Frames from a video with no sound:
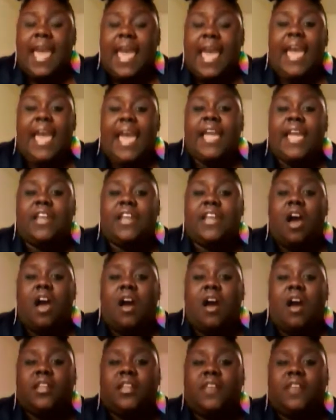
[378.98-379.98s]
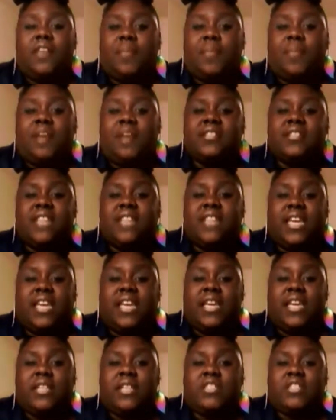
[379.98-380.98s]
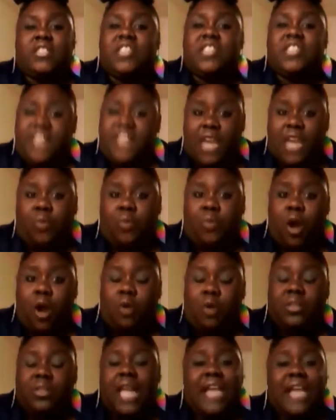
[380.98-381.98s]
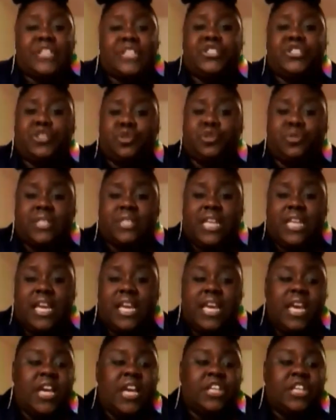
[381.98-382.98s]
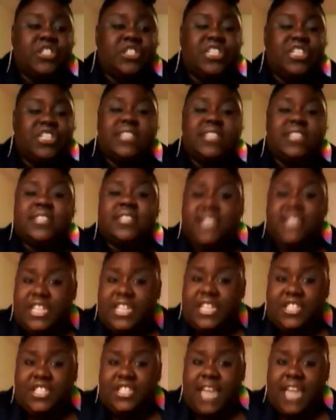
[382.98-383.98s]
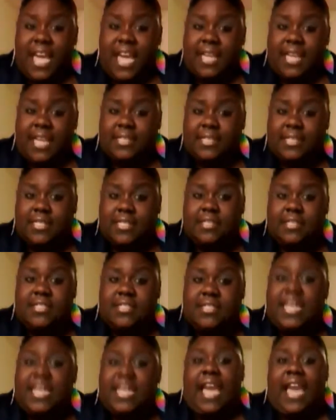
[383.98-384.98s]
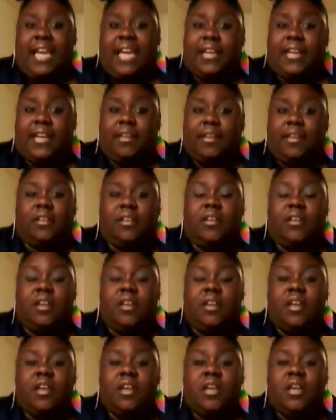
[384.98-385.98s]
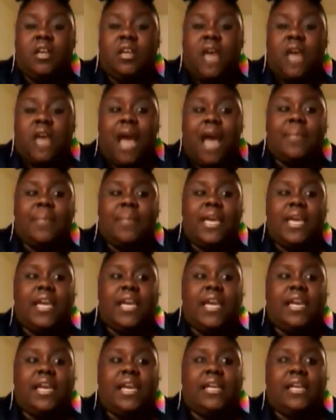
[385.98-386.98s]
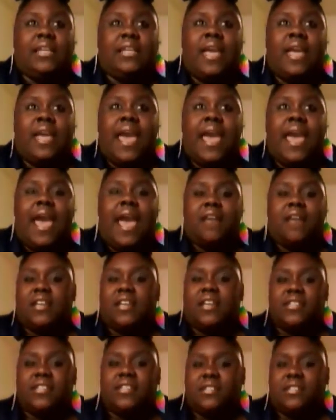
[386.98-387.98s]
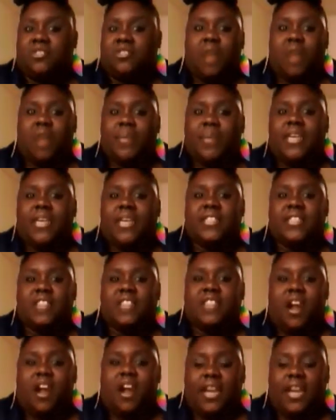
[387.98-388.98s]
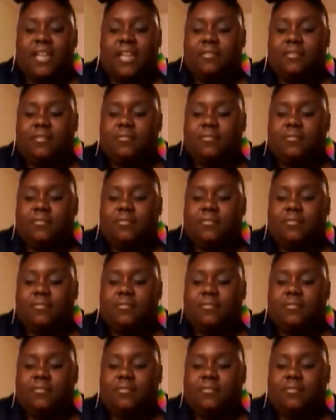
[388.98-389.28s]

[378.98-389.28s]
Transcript: And all of them are sticking to that role. Like Susie, she's a snitching ass snake. I mean, how does this drama get started?